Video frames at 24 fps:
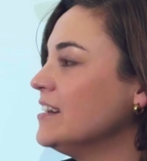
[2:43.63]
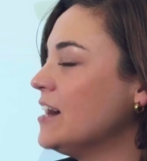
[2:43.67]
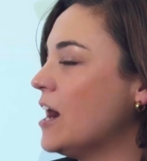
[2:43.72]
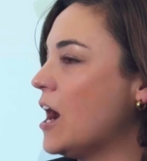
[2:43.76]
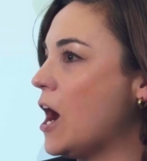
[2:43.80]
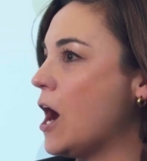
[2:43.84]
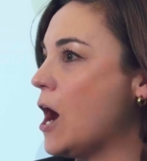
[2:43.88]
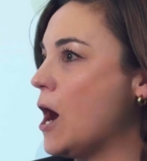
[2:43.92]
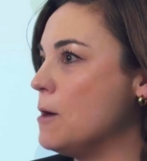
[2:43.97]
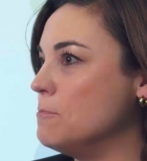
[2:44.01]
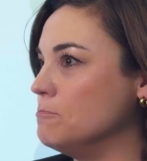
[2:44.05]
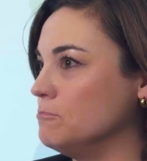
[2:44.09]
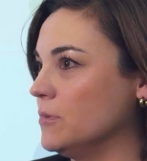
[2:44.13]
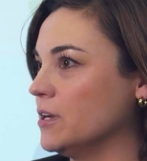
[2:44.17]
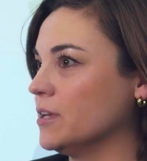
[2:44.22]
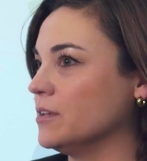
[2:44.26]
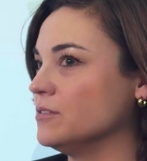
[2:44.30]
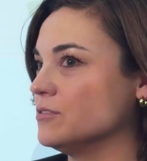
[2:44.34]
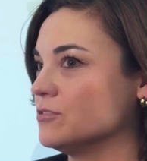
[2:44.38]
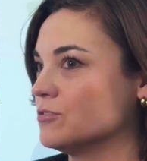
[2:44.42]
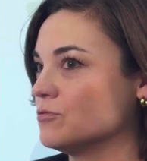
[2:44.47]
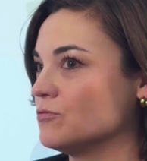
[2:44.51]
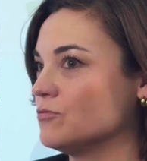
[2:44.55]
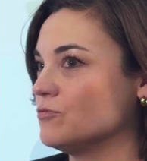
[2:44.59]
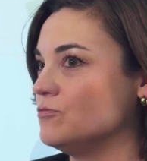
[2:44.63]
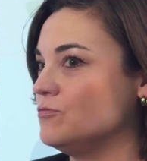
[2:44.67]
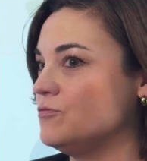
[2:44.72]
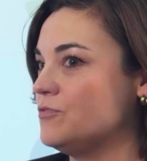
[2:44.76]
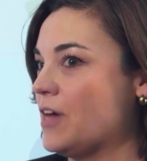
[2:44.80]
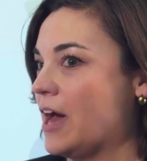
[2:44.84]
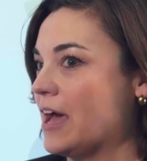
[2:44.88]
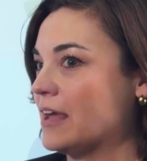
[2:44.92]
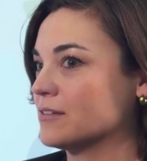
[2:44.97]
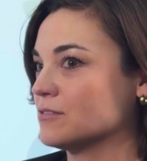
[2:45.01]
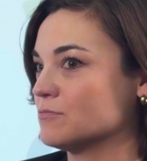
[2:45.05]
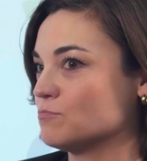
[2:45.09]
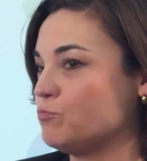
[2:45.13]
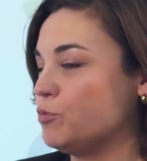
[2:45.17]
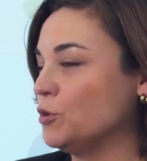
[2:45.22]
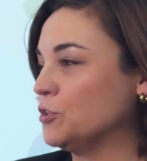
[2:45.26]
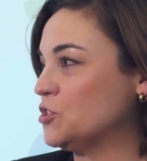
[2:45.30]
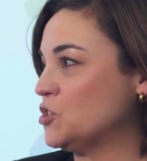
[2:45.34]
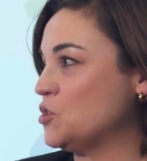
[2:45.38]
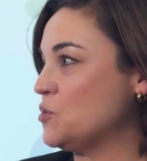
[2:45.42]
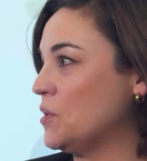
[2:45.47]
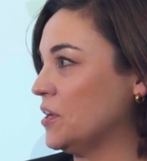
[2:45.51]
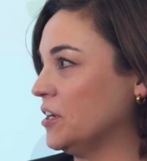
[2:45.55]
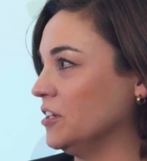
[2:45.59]
And that
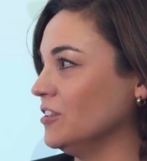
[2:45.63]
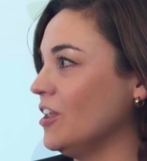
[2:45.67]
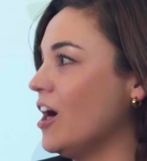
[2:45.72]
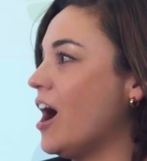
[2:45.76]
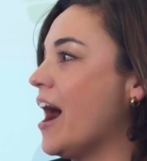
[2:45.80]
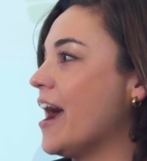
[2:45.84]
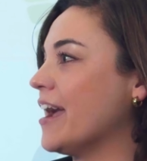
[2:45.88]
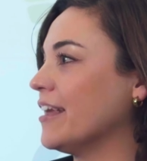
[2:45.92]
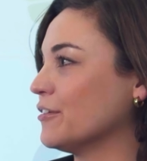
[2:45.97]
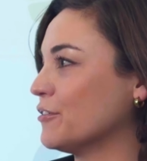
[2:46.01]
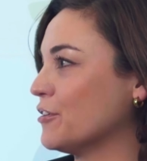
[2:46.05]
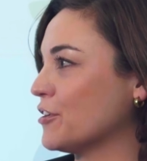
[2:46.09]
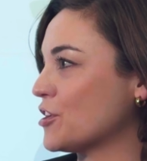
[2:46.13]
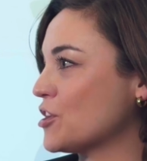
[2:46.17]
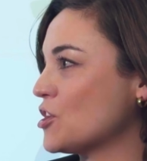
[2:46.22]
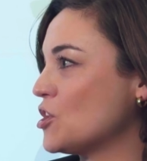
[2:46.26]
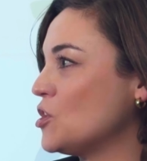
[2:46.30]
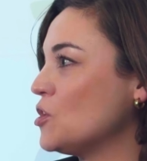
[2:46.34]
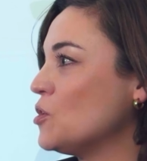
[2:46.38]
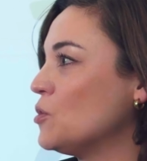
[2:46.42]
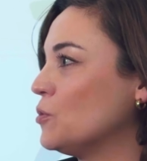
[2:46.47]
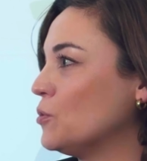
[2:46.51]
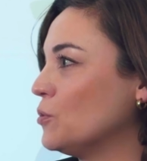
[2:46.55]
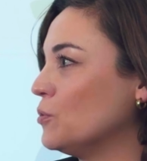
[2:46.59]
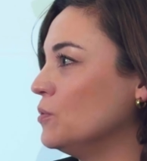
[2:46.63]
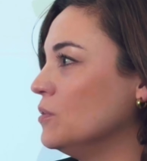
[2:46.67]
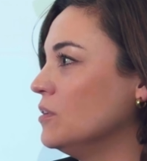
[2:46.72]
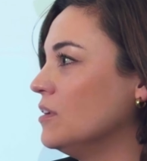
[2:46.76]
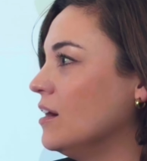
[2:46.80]
puts you in a line or a queue